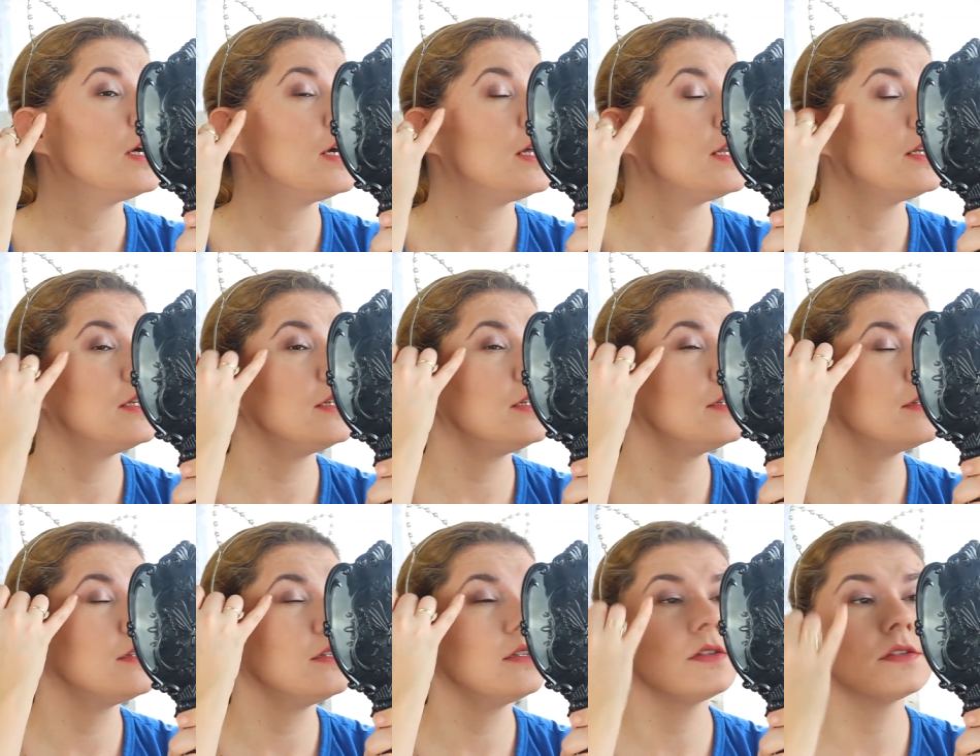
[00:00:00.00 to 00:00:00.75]
and
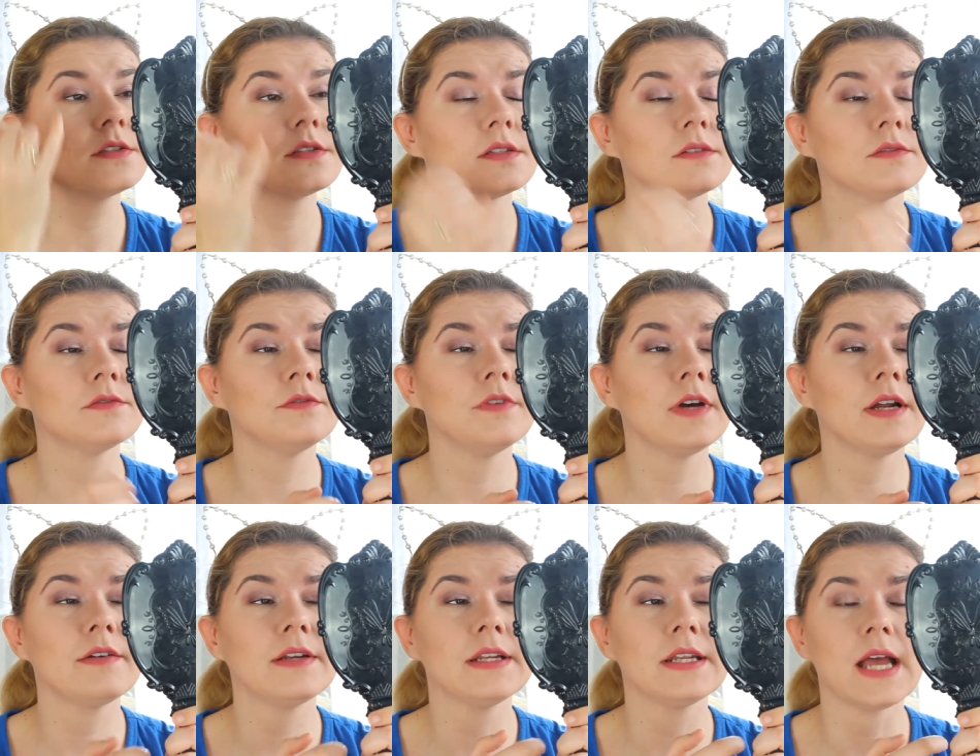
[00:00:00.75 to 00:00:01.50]
it looks
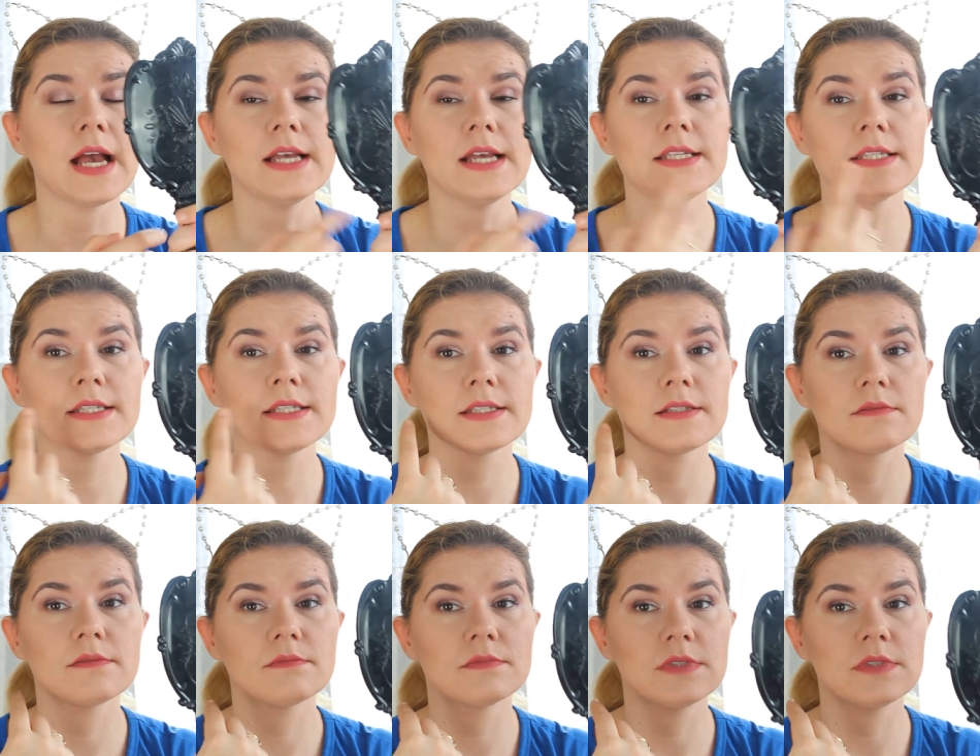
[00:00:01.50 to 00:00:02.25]
very
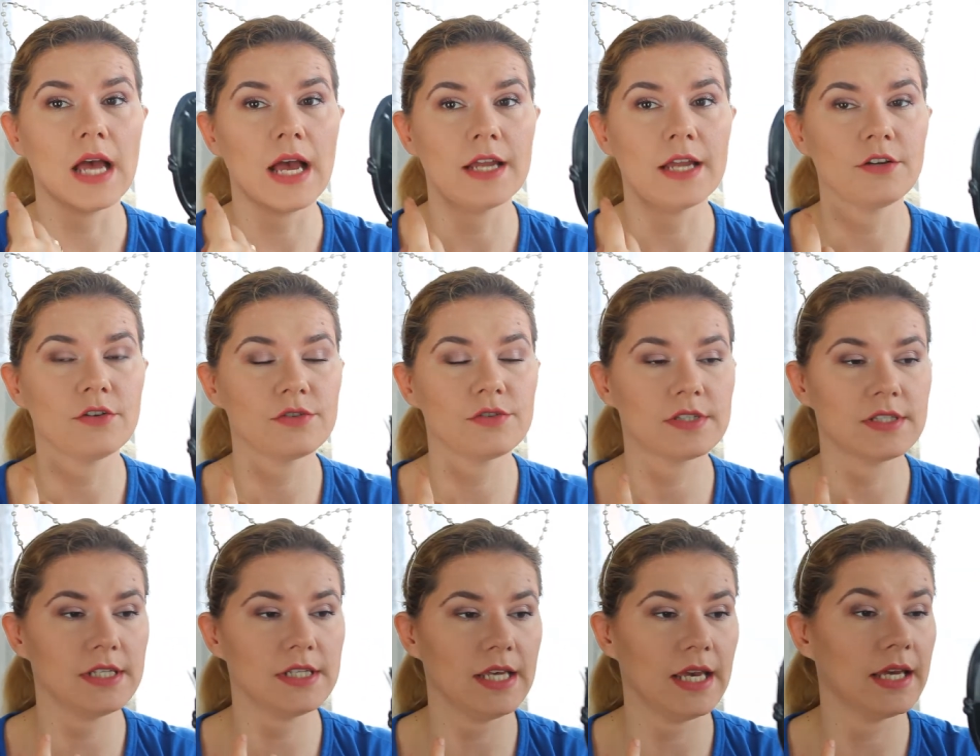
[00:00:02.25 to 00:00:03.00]
nice I don't
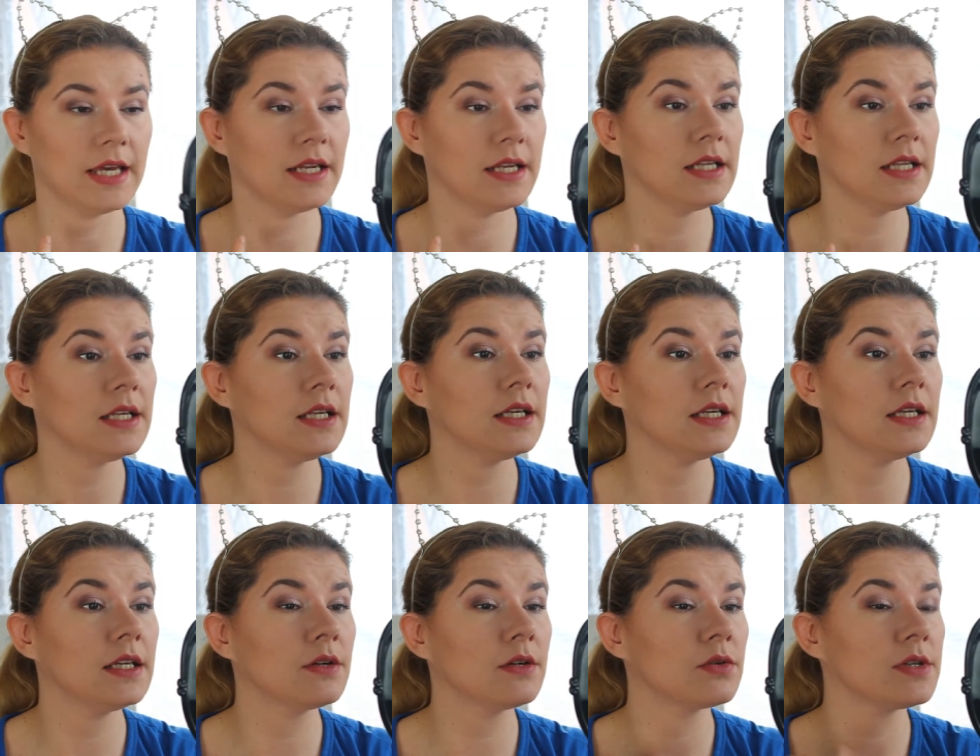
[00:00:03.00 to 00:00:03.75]
see
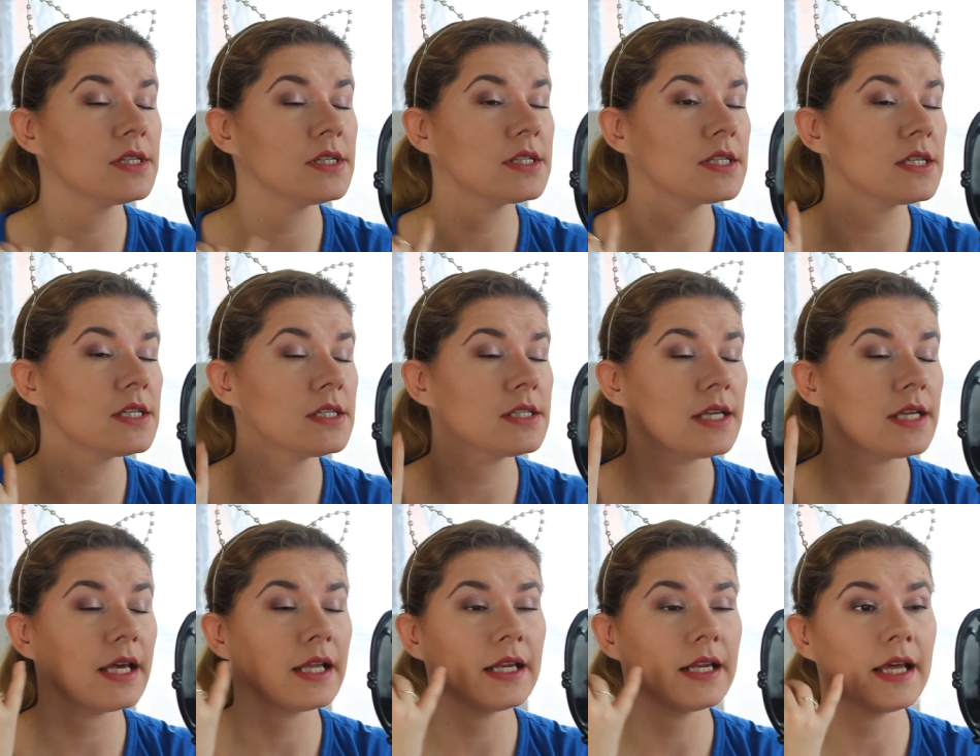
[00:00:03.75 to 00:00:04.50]
any
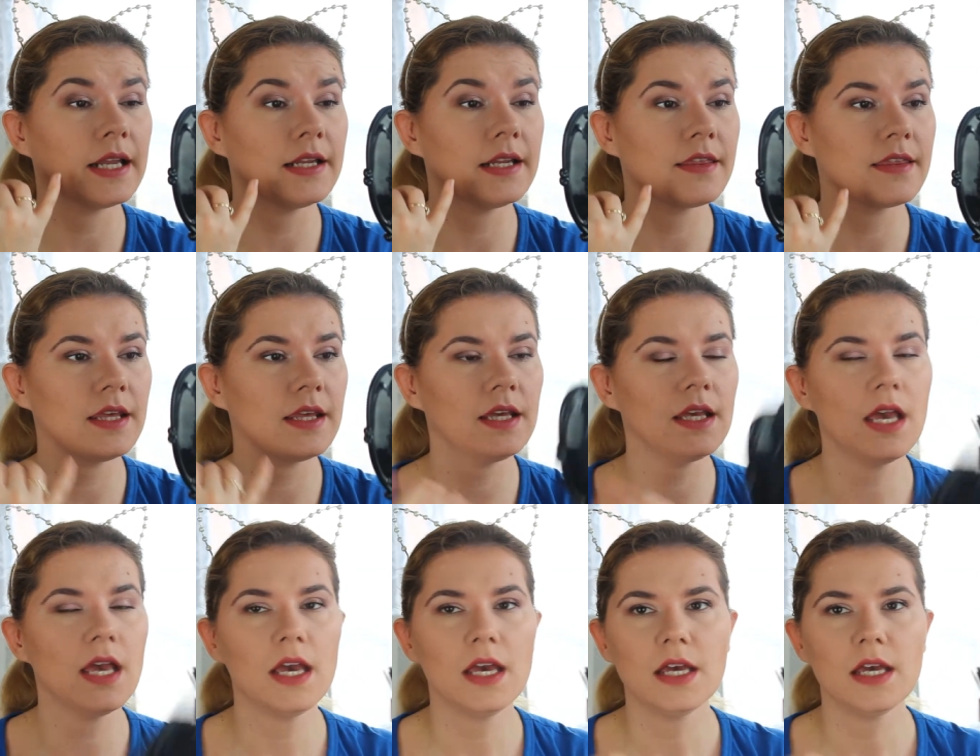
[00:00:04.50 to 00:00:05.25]
creases and
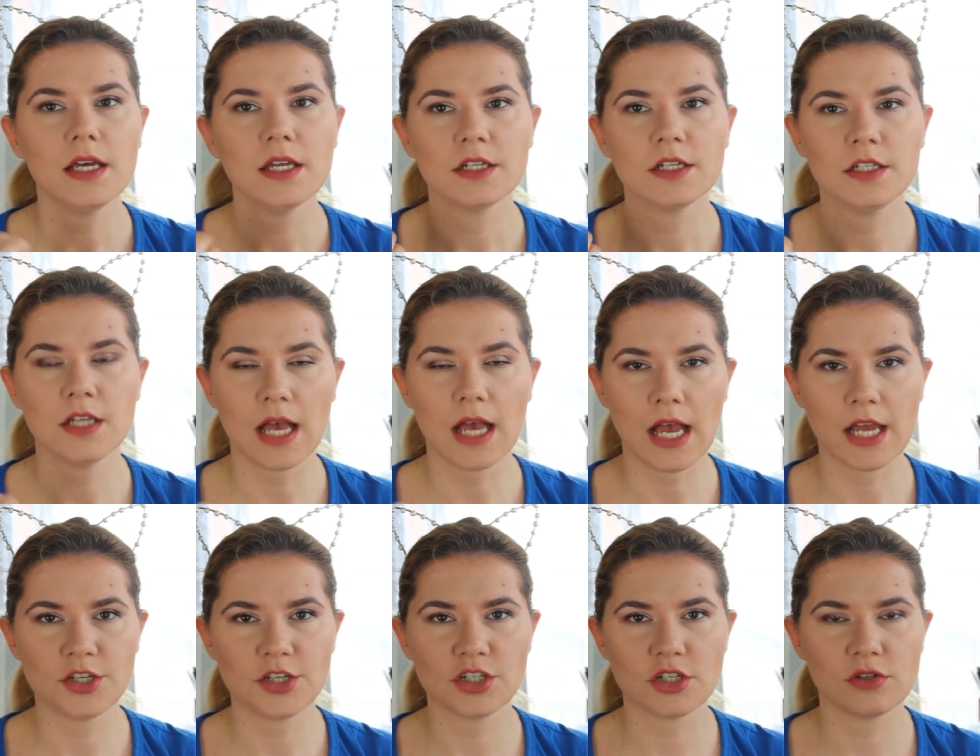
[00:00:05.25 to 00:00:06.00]
anything the
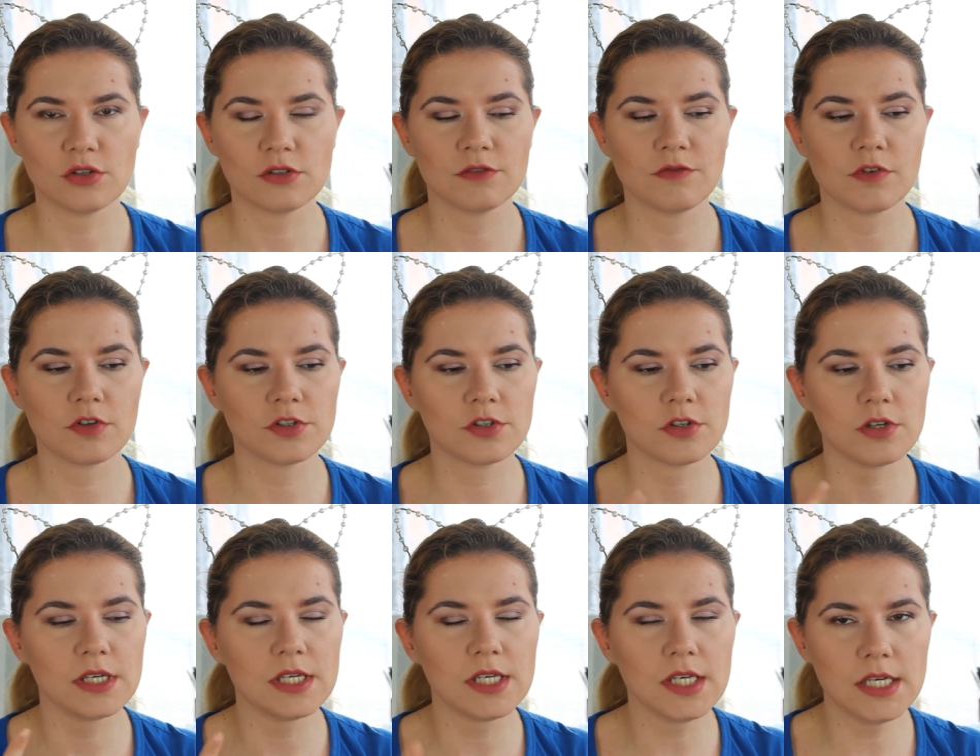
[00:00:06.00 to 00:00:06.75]
eyeshadows was
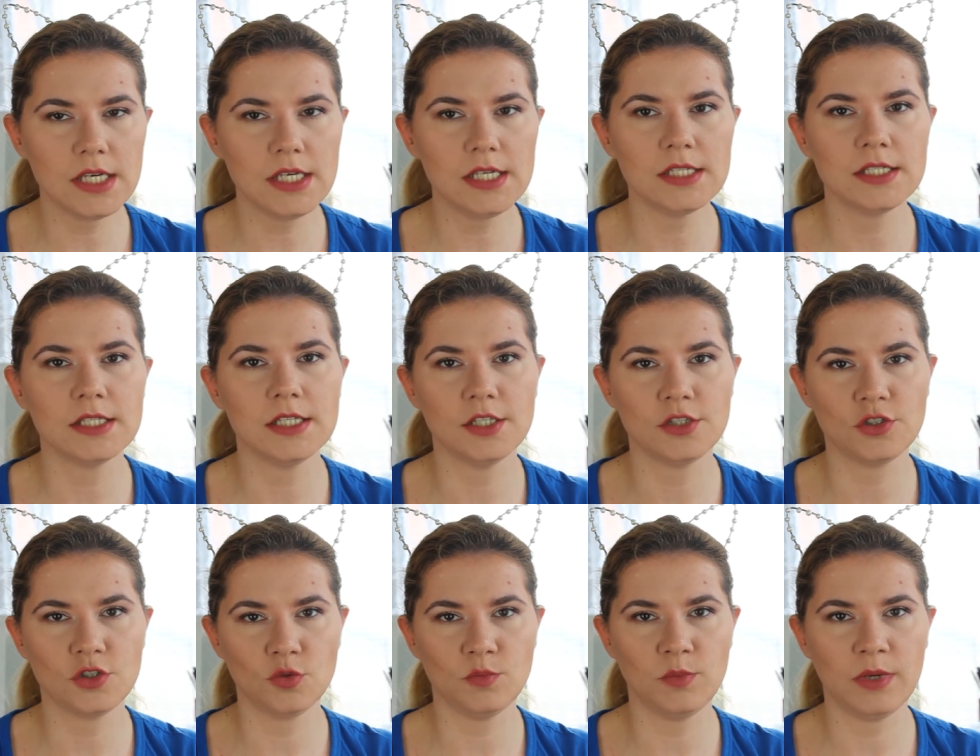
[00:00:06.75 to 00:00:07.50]
so easy
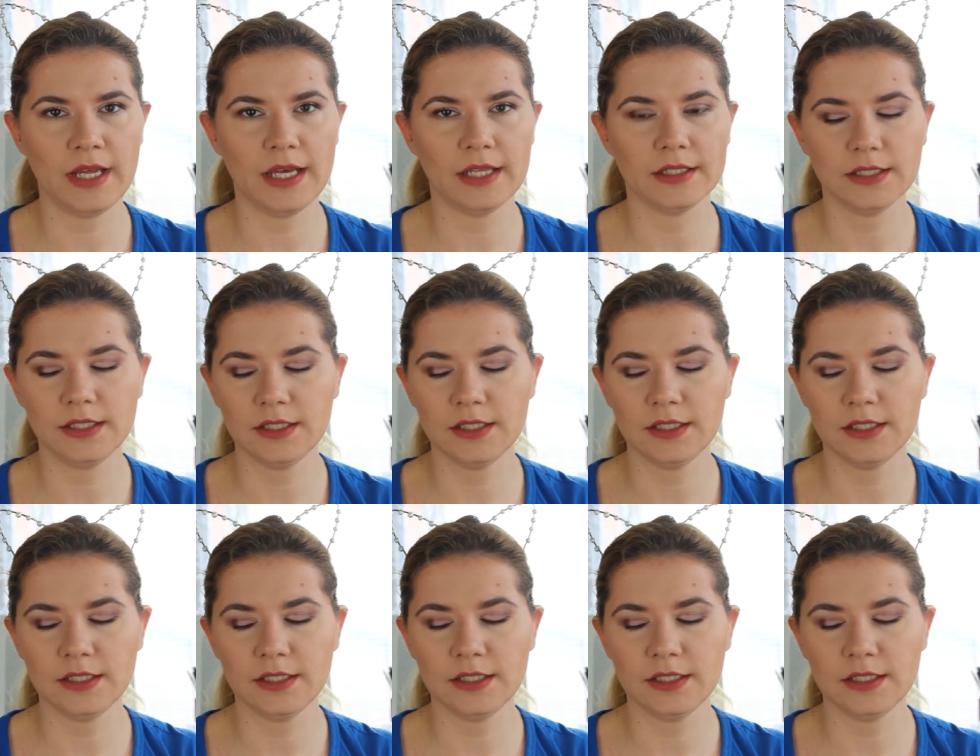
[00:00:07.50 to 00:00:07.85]
to blend.